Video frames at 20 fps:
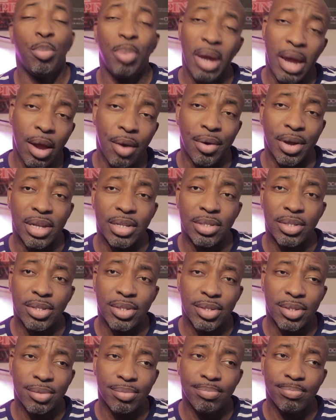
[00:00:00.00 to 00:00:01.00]

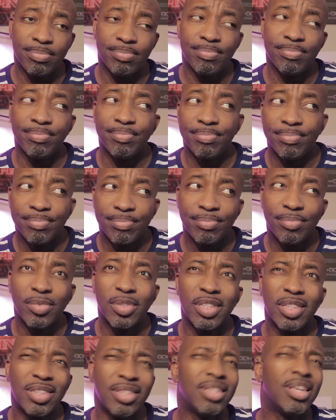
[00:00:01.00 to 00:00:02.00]
parents.
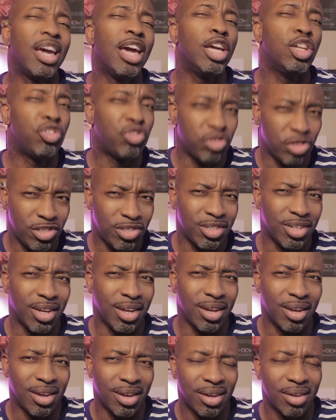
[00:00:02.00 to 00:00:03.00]

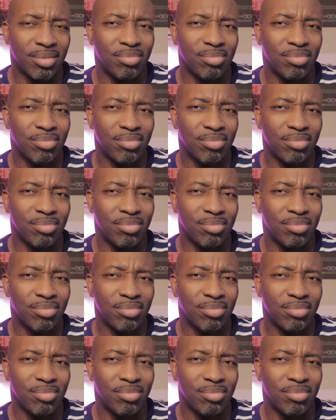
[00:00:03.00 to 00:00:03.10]
Interesting.